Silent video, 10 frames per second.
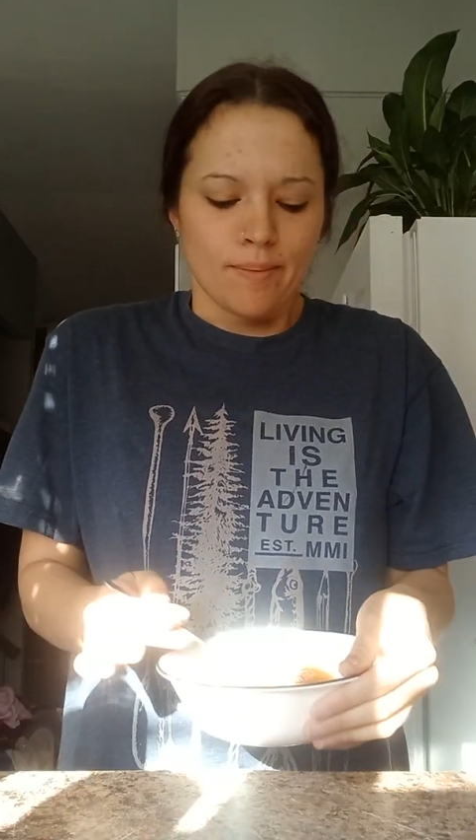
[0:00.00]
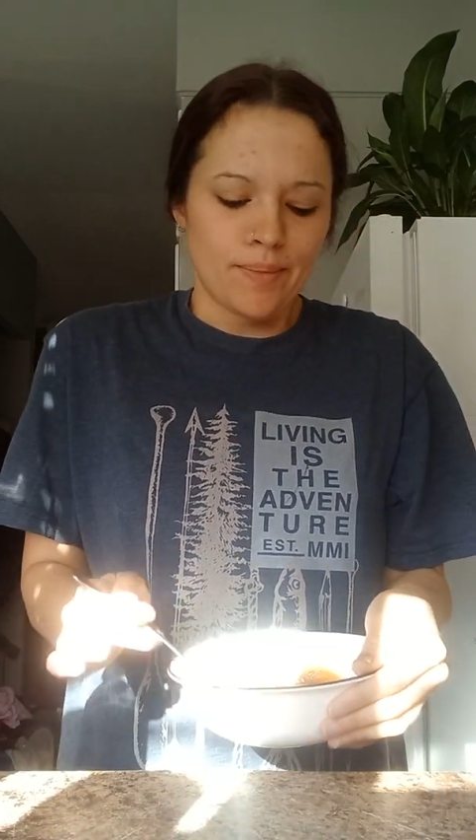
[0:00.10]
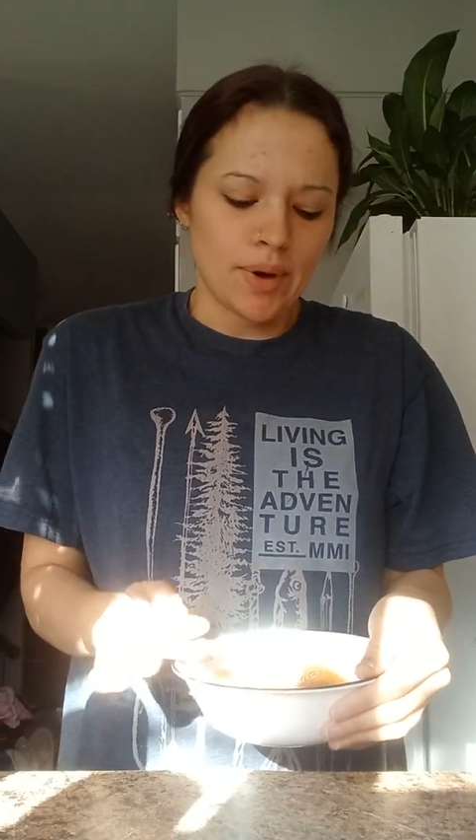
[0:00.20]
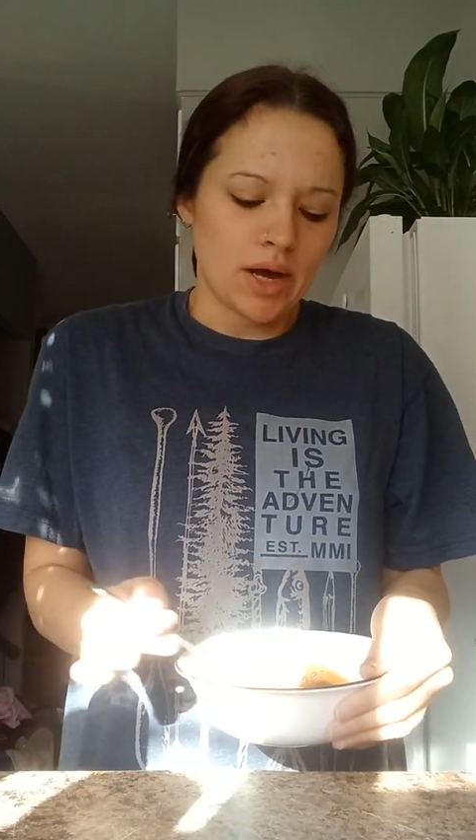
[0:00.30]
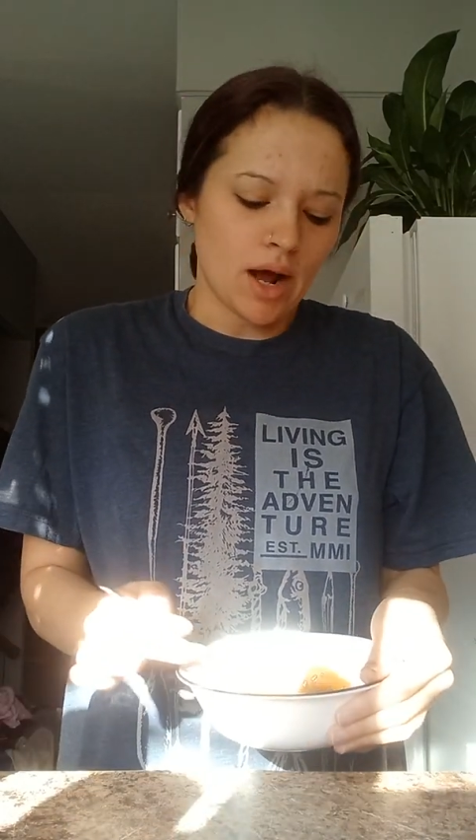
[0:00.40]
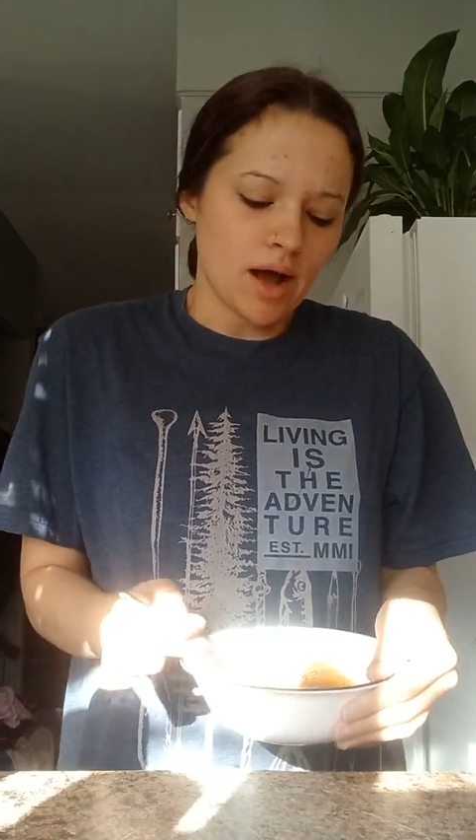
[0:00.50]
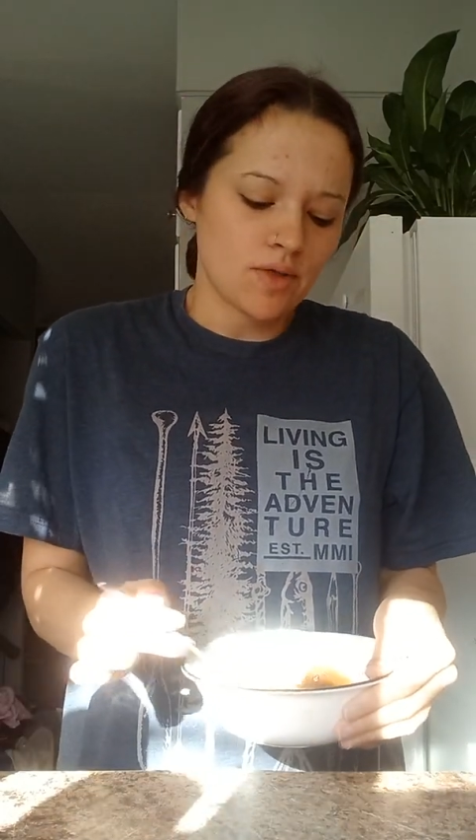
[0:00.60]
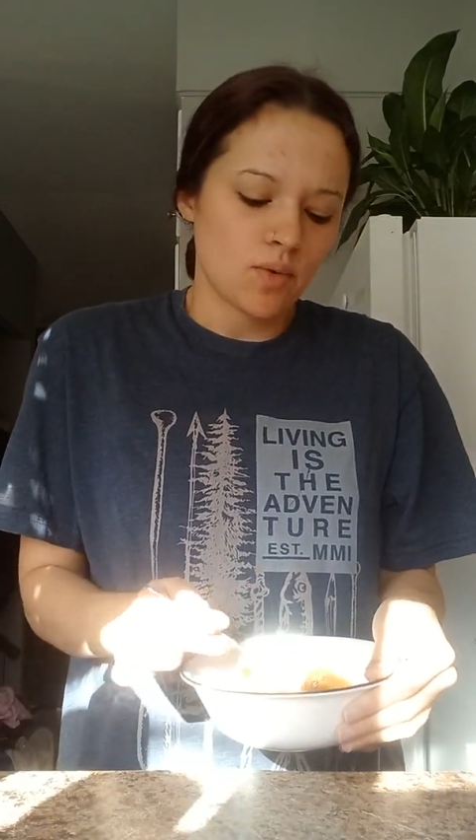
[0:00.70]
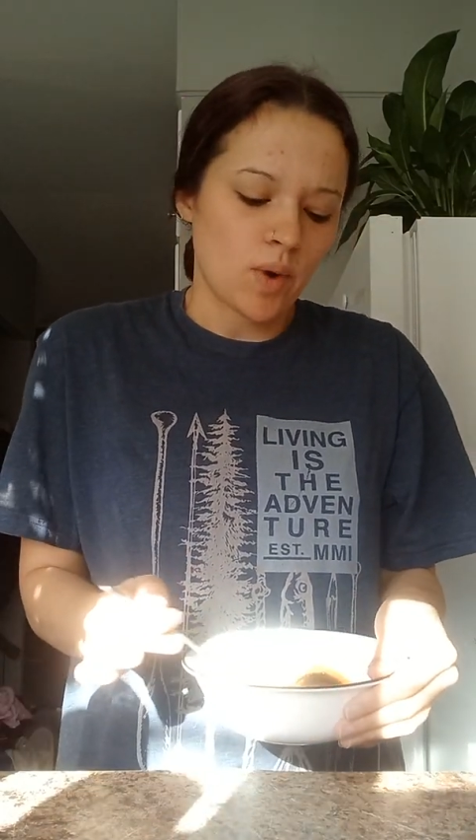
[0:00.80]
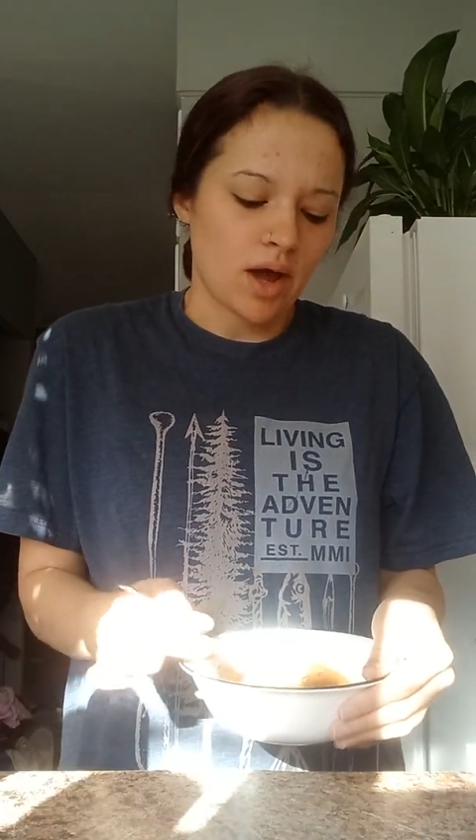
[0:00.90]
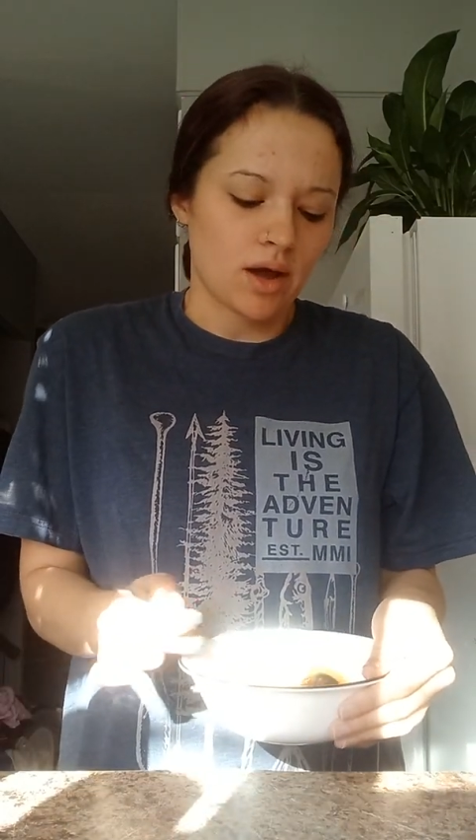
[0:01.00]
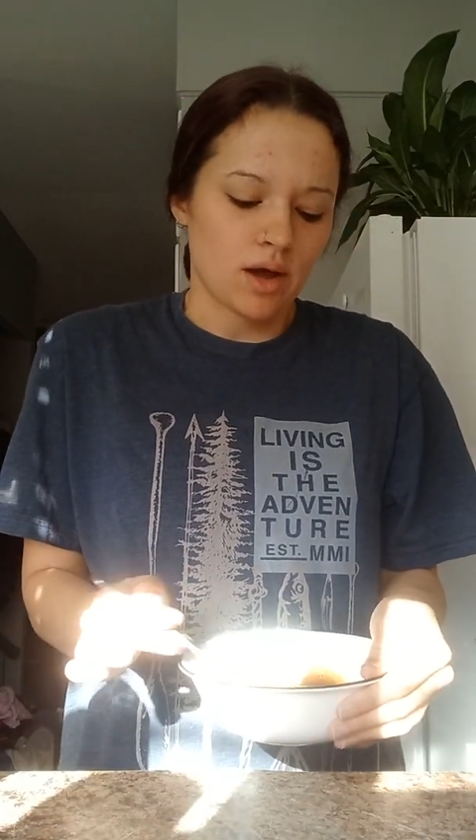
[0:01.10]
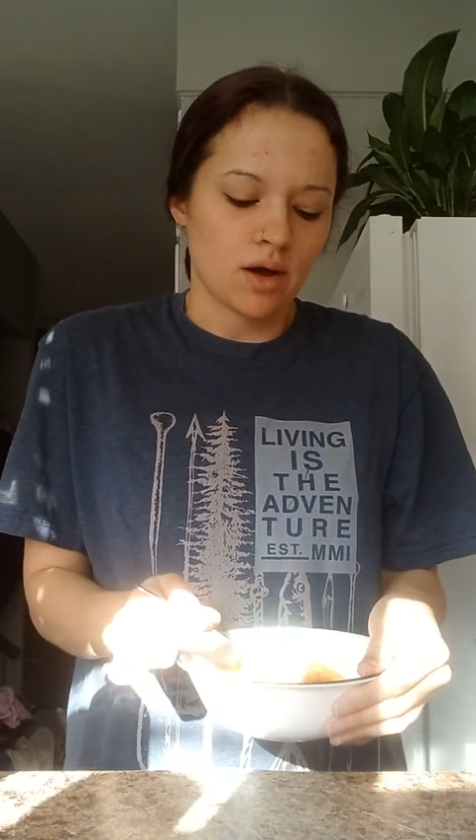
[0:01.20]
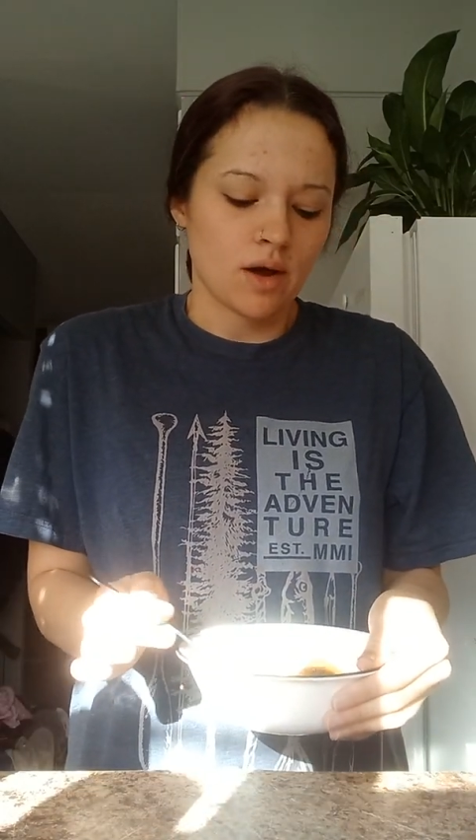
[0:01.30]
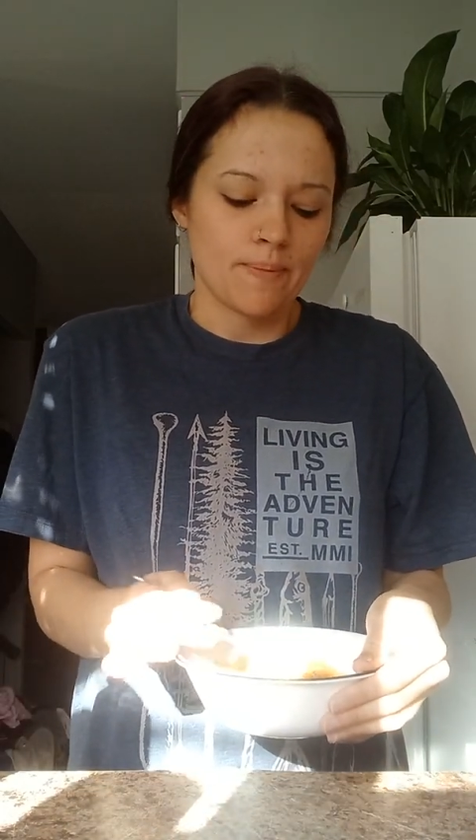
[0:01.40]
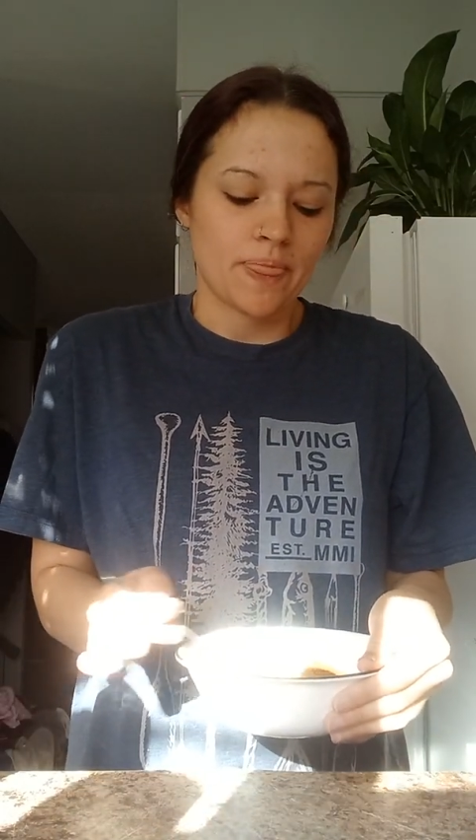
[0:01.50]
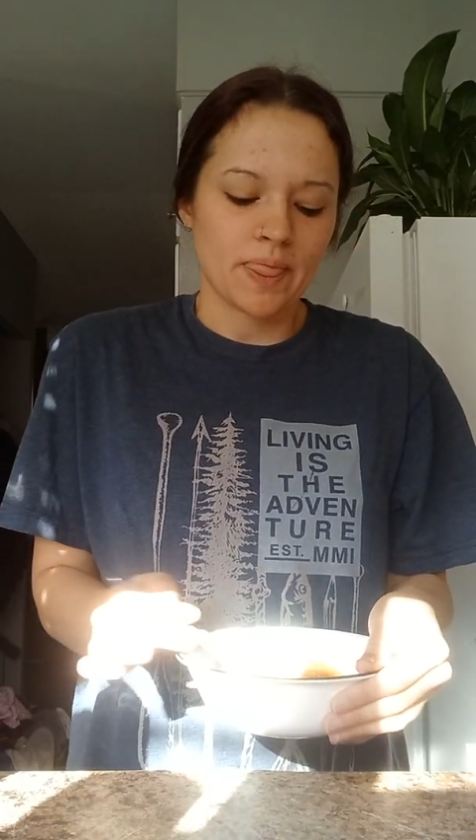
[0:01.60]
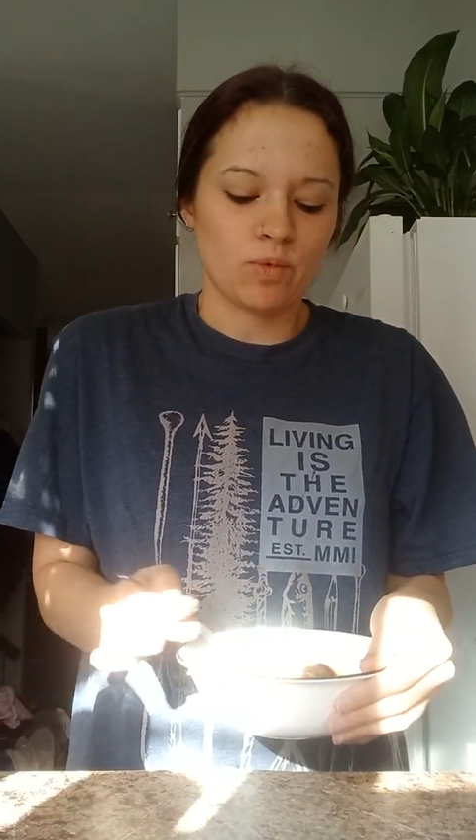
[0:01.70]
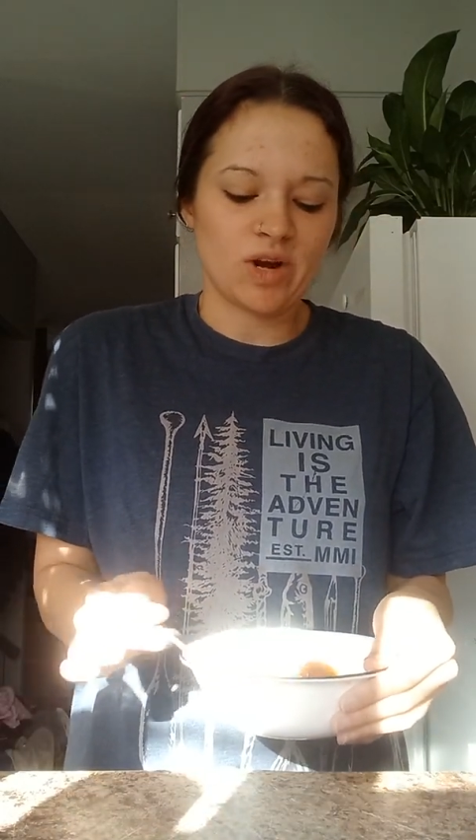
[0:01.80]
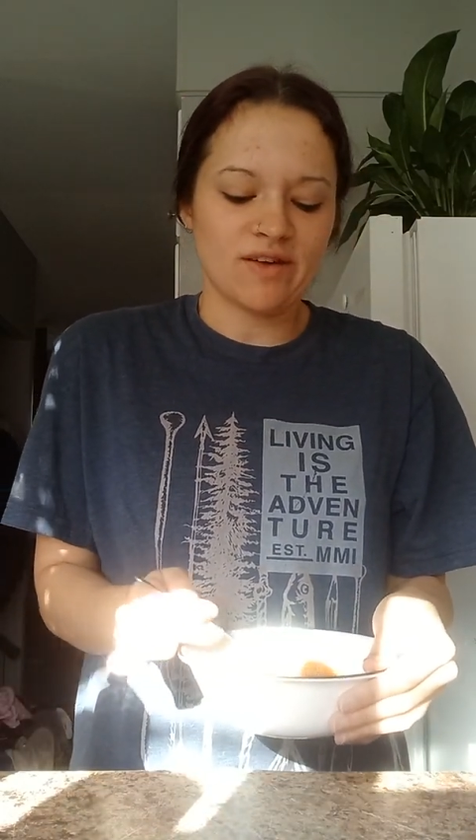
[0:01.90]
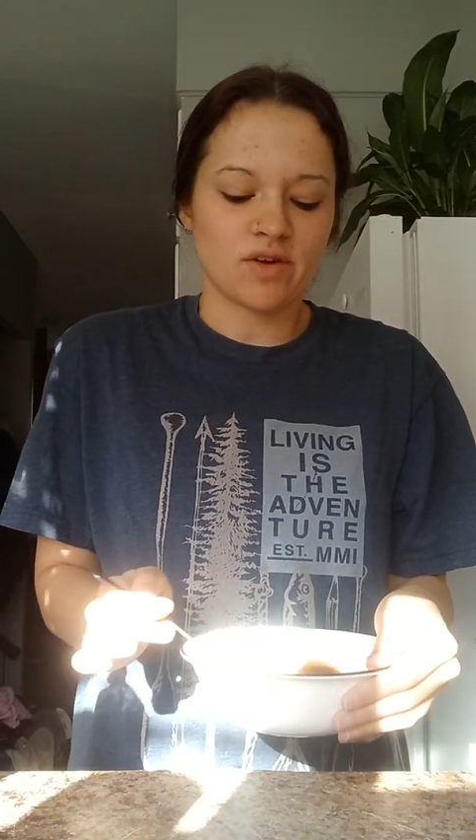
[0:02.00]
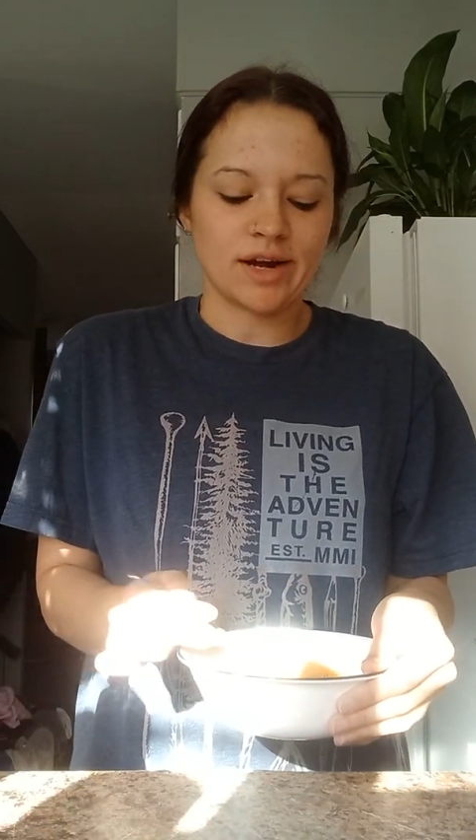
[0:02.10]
But either way, whenever